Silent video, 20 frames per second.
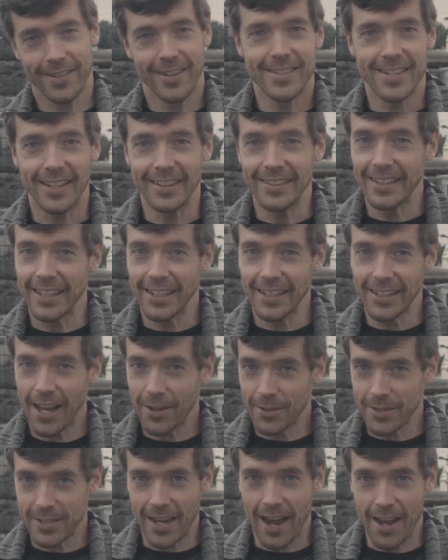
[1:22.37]
It's a little
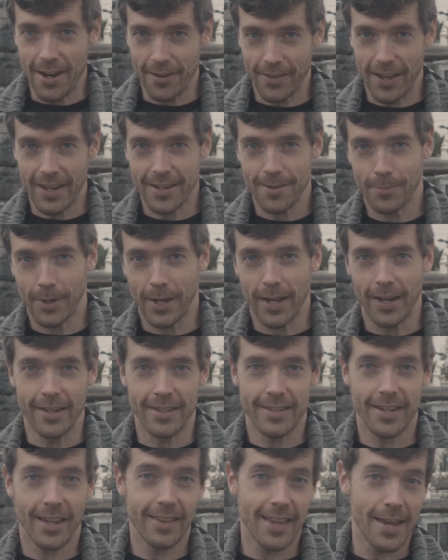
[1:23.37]
outside of it because